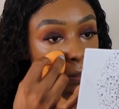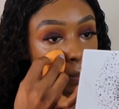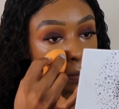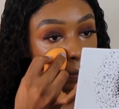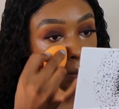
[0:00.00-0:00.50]

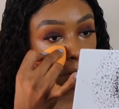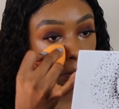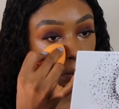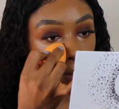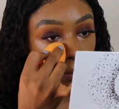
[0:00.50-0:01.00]

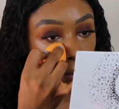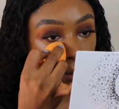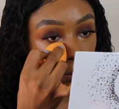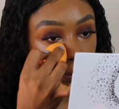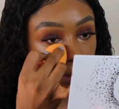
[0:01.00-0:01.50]
concealer, so I want to
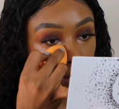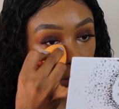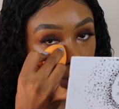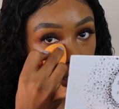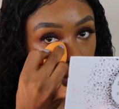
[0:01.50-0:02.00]
make sure I get
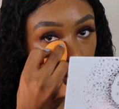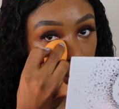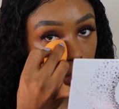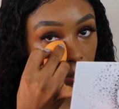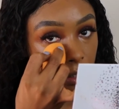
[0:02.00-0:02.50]
the maximum
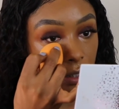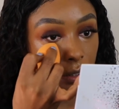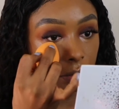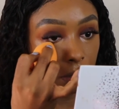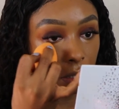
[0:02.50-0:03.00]
amount
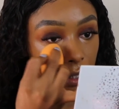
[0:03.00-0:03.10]
of